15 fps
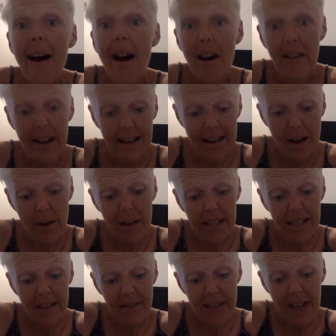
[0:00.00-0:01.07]
All right. Now,
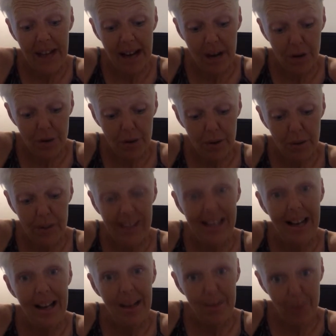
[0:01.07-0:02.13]
as if that entry was
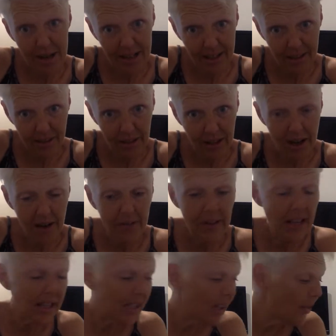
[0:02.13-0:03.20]
not impressive enough,
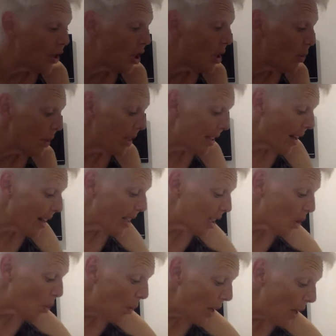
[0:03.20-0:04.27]
as if she was not
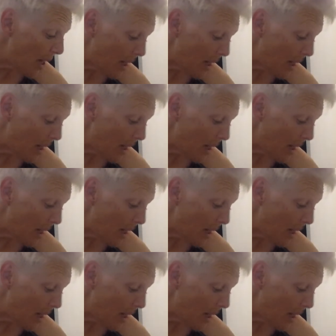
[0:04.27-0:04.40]
sweet